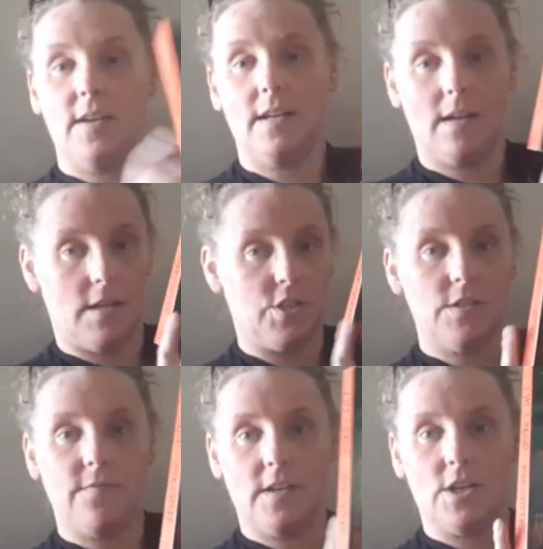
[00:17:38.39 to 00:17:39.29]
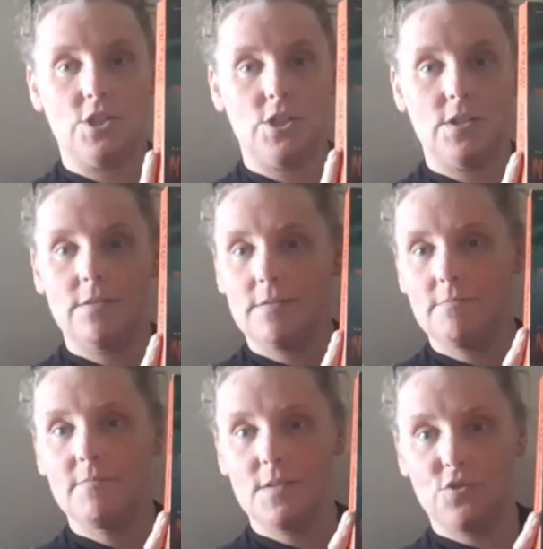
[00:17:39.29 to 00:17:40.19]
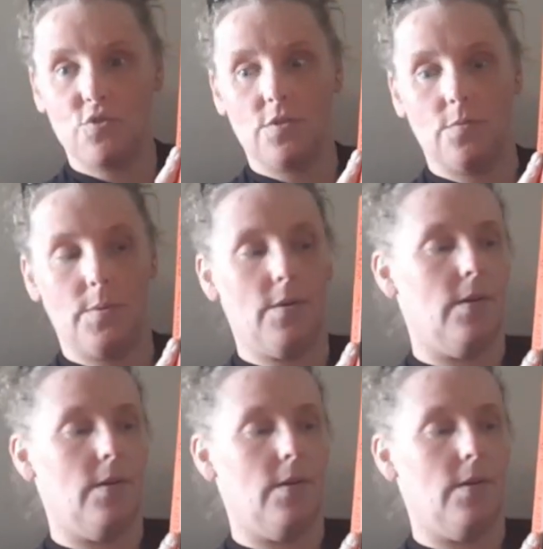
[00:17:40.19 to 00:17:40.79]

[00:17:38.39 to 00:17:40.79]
and I just finished the troop.